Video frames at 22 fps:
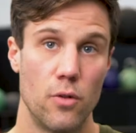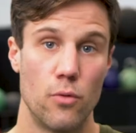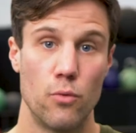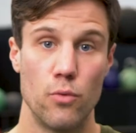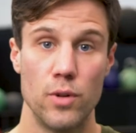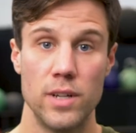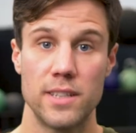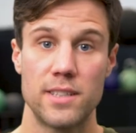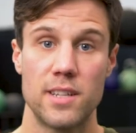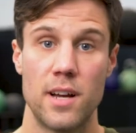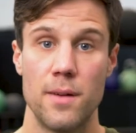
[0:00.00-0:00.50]

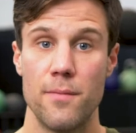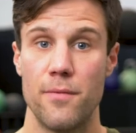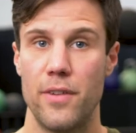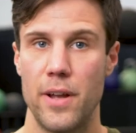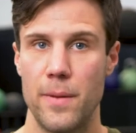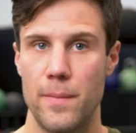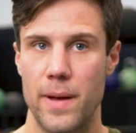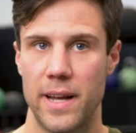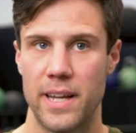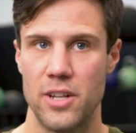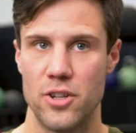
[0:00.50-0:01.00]
Real-time
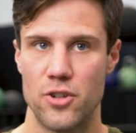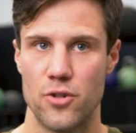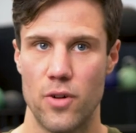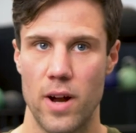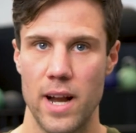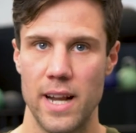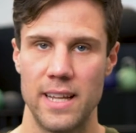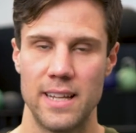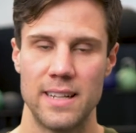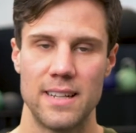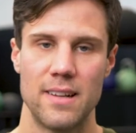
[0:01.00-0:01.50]
feedback in
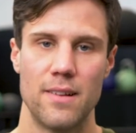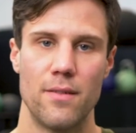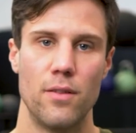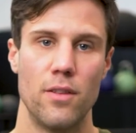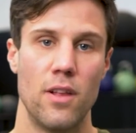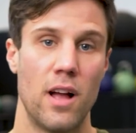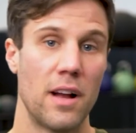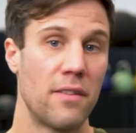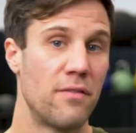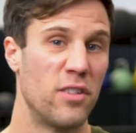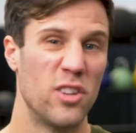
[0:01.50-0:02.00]
training,
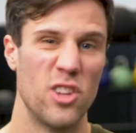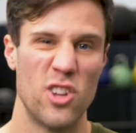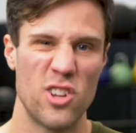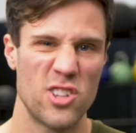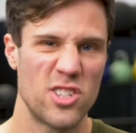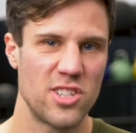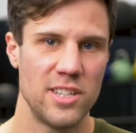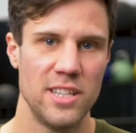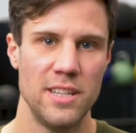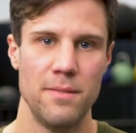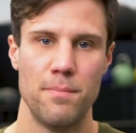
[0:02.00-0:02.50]
like
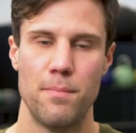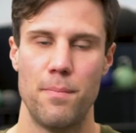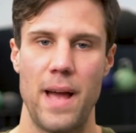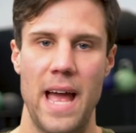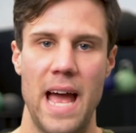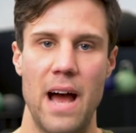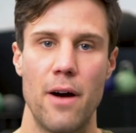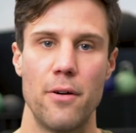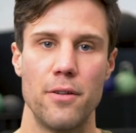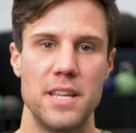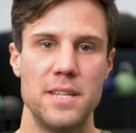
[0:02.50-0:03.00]
velocity,
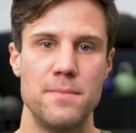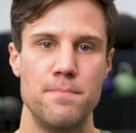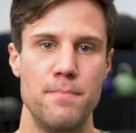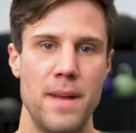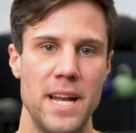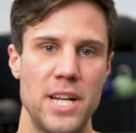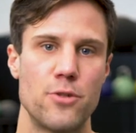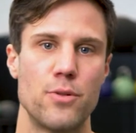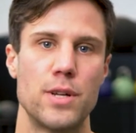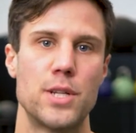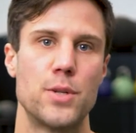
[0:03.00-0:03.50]
power, these
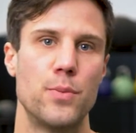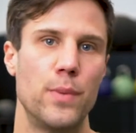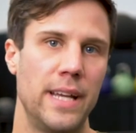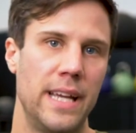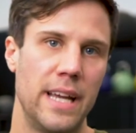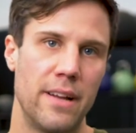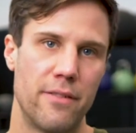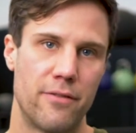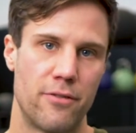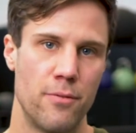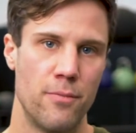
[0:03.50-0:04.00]
metrics we
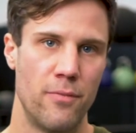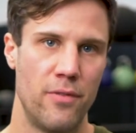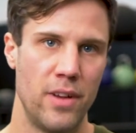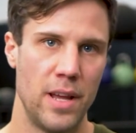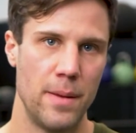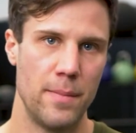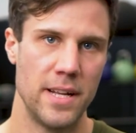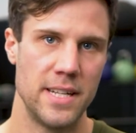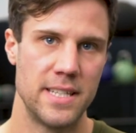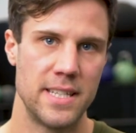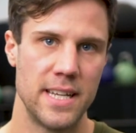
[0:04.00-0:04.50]
get from
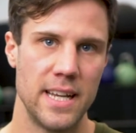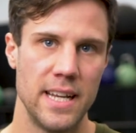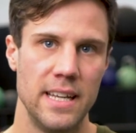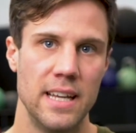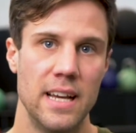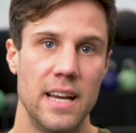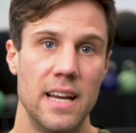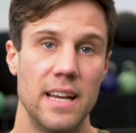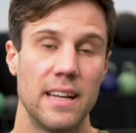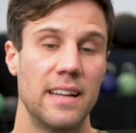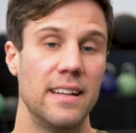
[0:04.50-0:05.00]
VBT,
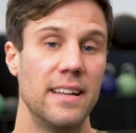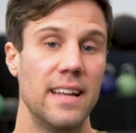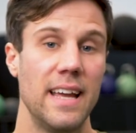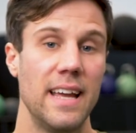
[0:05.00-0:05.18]
can